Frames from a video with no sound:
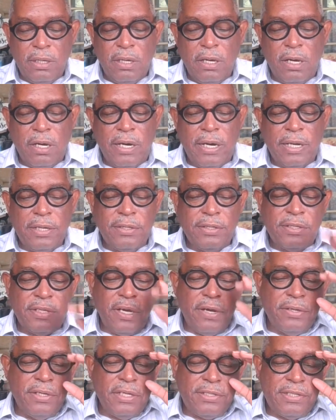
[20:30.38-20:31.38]
All right, so
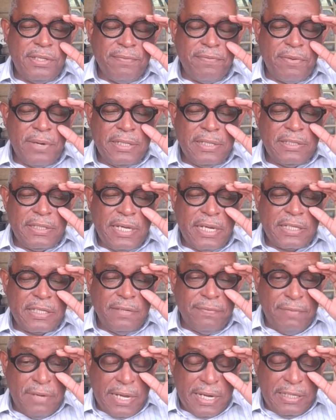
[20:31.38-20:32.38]
the Civil Rights Act
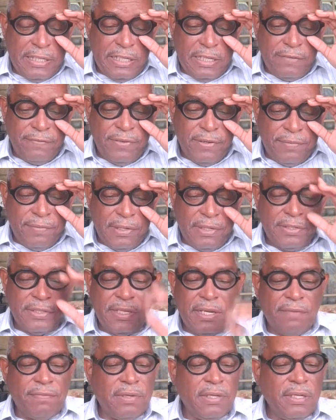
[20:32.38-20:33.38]
of
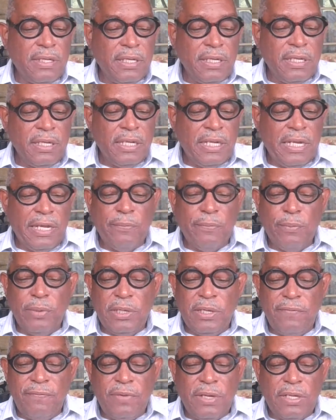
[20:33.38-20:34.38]
1957, it
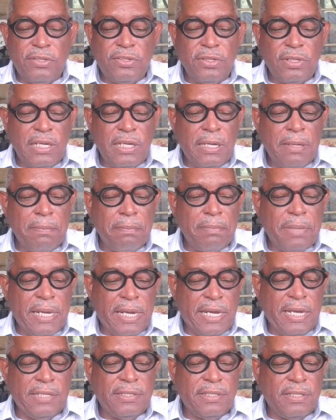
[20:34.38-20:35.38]
will eventually
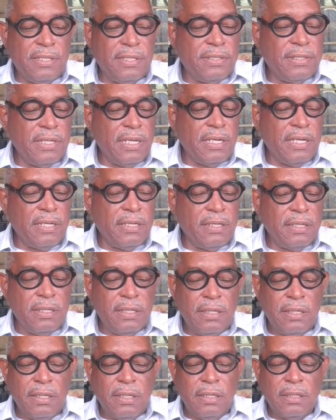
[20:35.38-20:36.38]
pass the Senate,
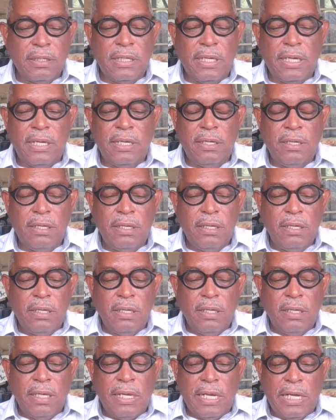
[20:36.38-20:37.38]
okay?
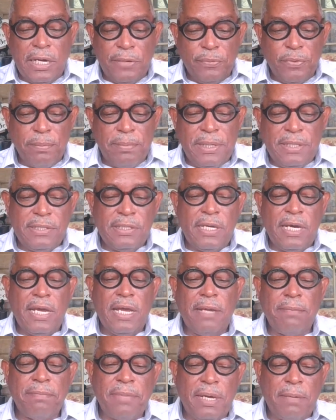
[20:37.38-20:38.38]
And it will be
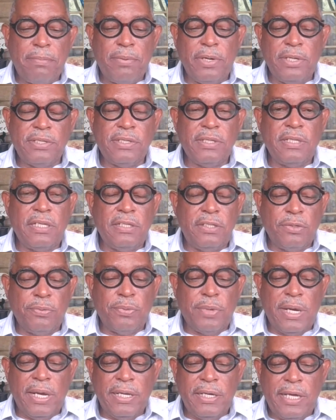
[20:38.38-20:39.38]
signed by President
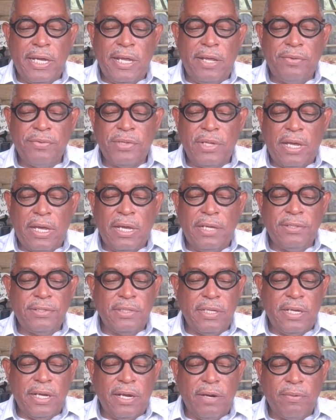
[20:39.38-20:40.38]
Dwight
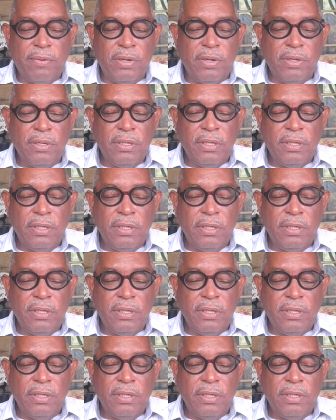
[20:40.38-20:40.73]
Eisenhower.